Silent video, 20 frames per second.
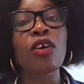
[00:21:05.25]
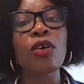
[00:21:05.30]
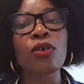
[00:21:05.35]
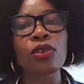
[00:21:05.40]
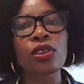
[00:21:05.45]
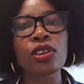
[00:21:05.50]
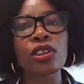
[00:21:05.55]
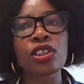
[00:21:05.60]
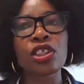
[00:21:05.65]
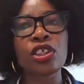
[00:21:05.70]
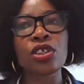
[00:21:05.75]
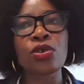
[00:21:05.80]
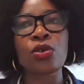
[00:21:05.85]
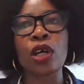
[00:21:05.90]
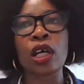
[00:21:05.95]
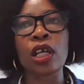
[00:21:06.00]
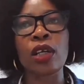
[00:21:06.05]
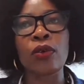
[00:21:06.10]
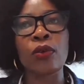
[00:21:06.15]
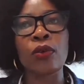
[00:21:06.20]

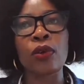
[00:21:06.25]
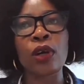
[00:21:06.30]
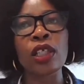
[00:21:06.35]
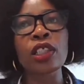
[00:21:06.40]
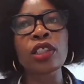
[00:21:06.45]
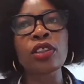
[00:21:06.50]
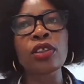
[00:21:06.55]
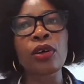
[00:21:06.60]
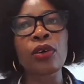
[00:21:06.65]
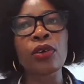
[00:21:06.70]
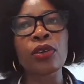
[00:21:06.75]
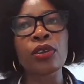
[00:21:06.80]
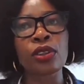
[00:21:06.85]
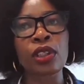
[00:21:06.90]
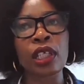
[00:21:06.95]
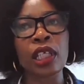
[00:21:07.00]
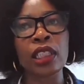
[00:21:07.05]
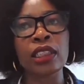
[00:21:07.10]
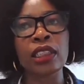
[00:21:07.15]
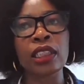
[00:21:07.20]
Continue, and one day you're going to
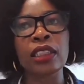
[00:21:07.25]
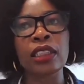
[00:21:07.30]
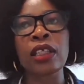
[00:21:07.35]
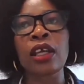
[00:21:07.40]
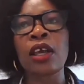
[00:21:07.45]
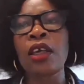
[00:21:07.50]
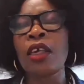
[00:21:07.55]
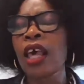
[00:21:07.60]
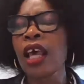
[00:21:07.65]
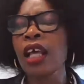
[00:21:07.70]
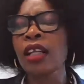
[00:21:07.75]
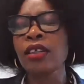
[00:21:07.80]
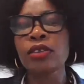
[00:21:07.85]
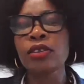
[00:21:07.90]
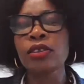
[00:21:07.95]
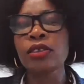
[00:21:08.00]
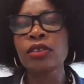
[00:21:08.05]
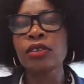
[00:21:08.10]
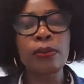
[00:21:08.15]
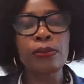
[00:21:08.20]
get it. And
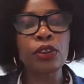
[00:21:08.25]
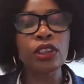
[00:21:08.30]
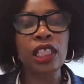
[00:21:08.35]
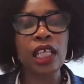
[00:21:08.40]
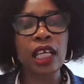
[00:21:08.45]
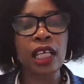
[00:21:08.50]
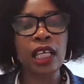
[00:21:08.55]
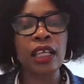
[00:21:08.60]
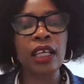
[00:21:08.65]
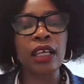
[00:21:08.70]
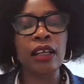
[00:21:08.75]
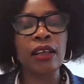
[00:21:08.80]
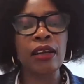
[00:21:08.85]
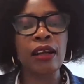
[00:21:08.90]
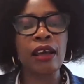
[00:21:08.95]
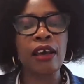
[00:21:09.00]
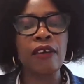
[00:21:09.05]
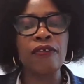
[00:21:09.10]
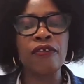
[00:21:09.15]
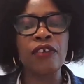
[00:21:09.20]
the beauty, again,
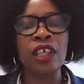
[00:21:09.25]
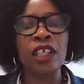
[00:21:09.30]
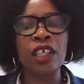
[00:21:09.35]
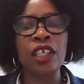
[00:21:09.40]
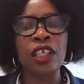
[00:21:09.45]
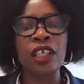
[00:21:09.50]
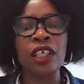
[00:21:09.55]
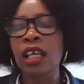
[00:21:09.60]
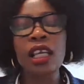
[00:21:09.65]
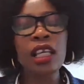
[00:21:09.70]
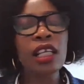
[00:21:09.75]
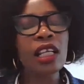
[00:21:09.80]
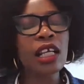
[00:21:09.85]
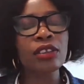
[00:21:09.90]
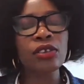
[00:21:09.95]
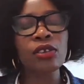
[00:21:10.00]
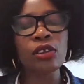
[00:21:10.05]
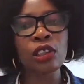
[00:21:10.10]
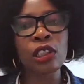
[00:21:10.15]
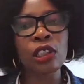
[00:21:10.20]
Faith, it
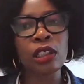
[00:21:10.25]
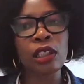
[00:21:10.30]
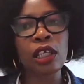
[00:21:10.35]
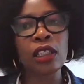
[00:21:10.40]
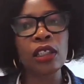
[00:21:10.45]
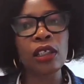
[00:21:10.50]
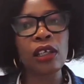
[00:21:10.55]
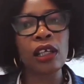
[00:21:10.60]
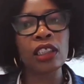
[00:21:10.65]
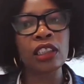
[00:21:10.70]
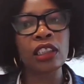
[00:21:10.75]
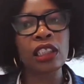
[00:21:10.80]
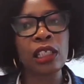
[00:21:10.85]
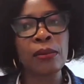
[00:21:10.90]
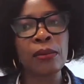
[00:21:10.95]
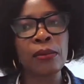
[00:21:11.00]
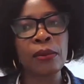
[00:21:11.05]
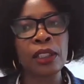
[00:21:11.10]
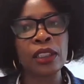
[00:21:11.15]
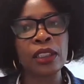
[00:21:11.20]
has not the age
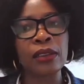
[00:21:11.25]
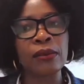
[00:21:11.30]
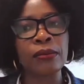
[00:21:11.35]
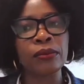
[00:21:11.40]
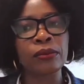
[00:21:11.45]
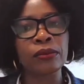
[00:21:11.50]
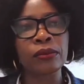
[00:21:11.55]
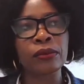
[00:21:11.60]
limit.